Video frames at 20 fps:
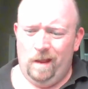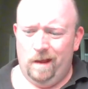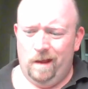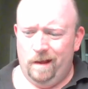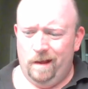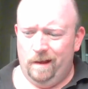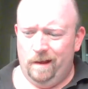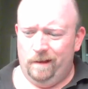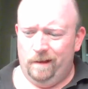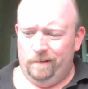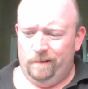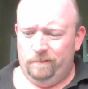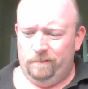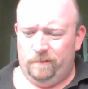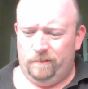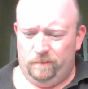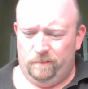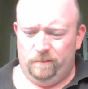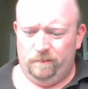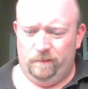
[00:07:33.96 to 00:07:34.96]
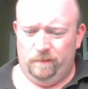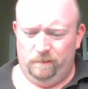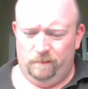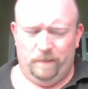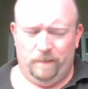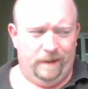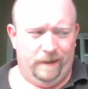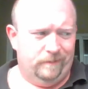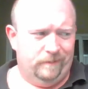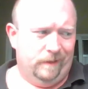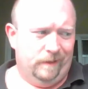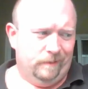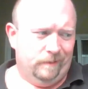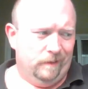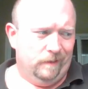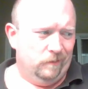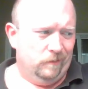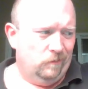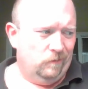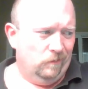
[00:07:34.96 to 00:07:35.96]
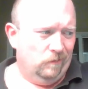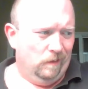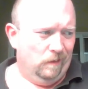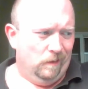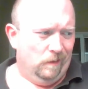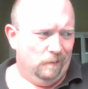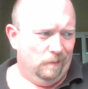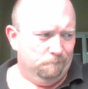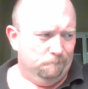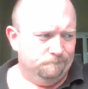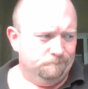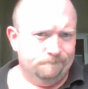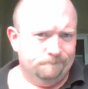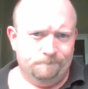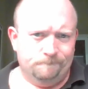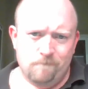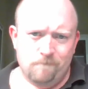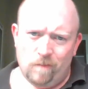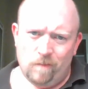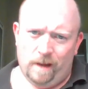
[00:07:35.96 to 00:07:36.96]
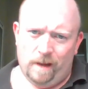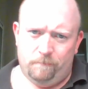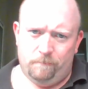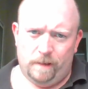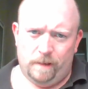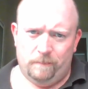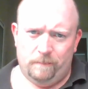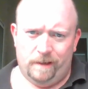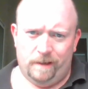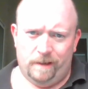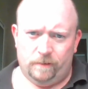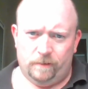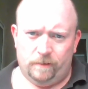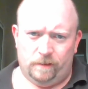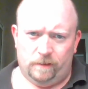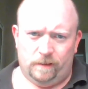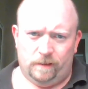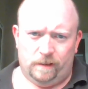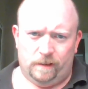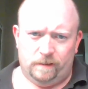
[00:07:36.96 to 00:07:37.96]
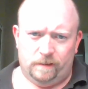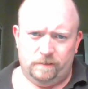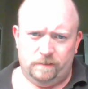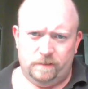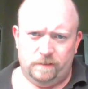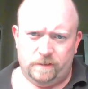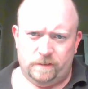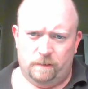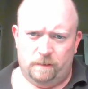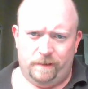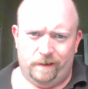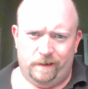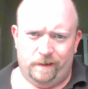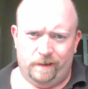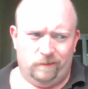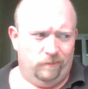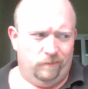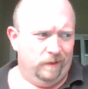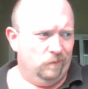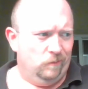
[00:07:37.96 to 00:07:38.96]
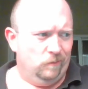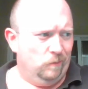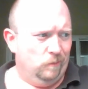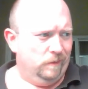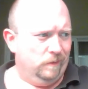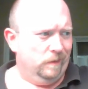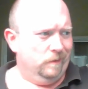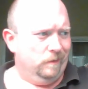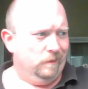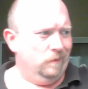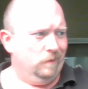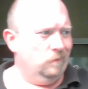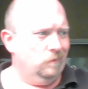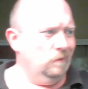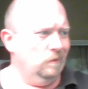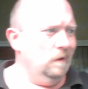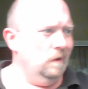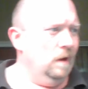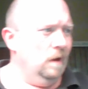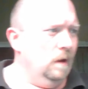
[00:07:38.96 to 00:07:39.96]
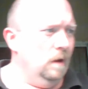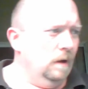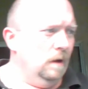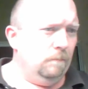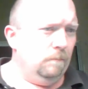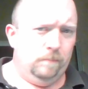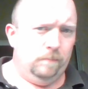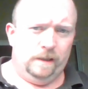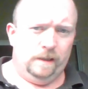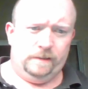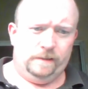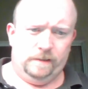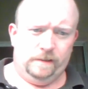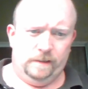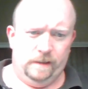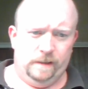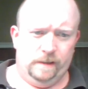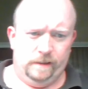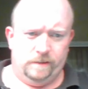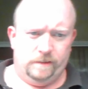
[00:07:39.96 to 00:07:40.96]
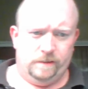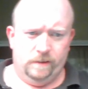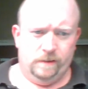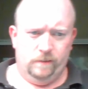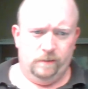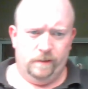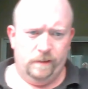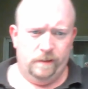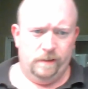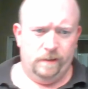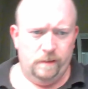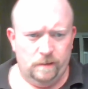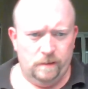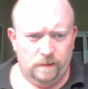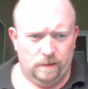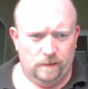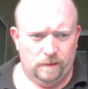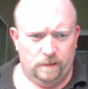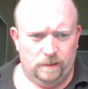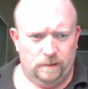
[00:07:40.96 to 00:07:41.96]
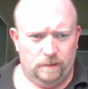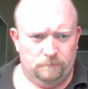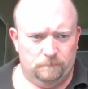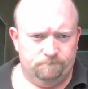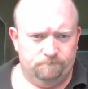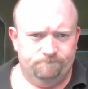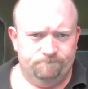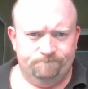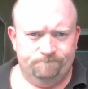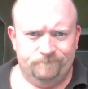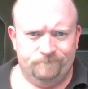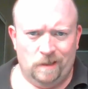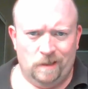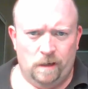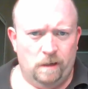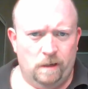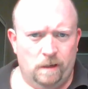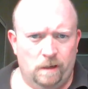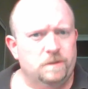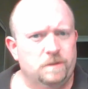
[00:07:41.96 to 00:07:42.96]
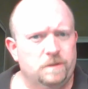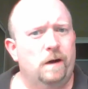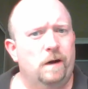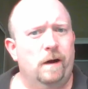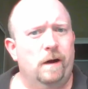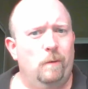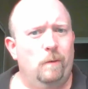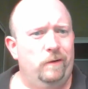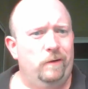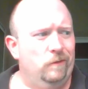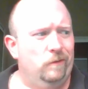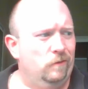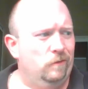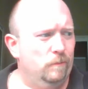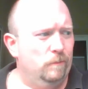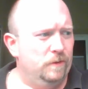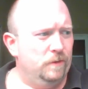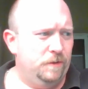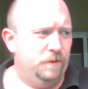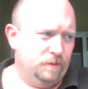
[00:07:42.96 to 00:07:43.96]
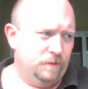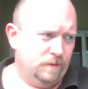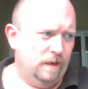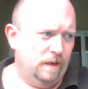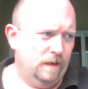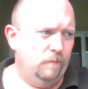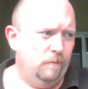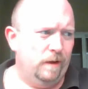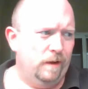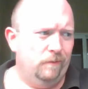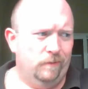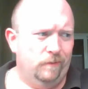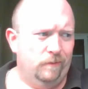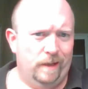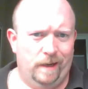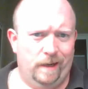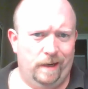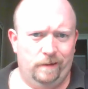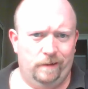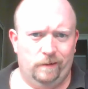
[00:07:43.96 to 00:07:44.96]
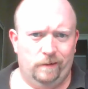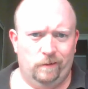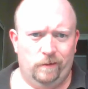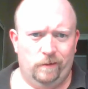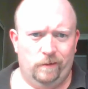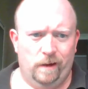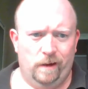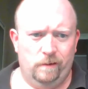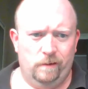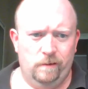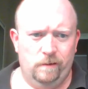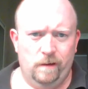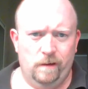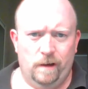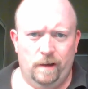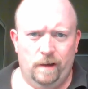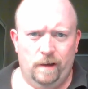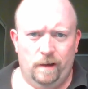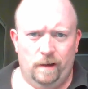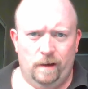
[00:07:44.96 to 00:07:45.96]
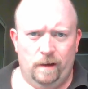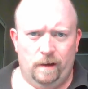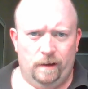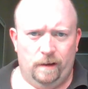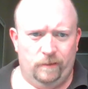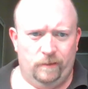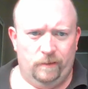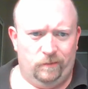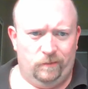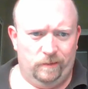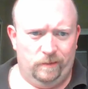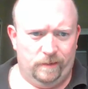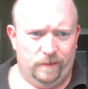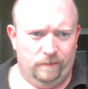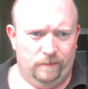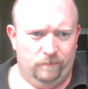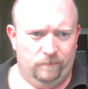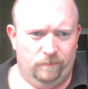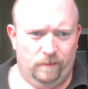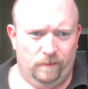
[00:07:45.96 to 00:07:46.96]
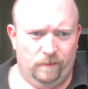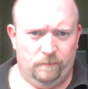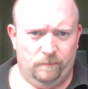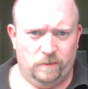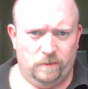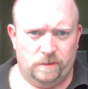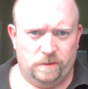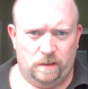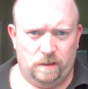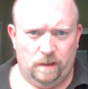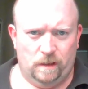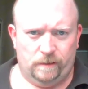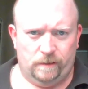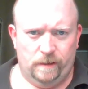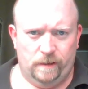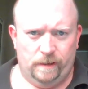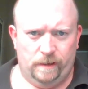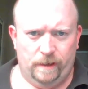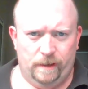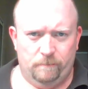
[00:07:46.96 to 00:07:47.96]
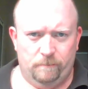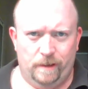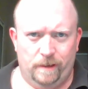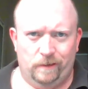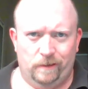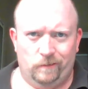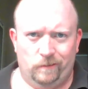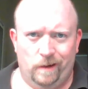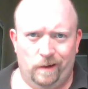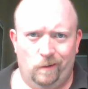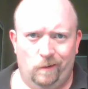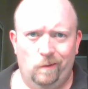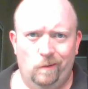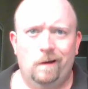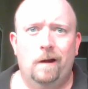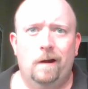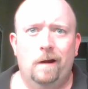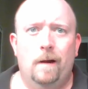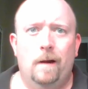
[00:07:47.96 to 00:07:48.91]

uh, you might dig this, um, and maybe other uh, Zombie Dust fans would dig this. But uh, until then, um, sorry I wasted so much of your time waiting for that head to go down. Uh, I see that I've almost clocked in at eight minutes now.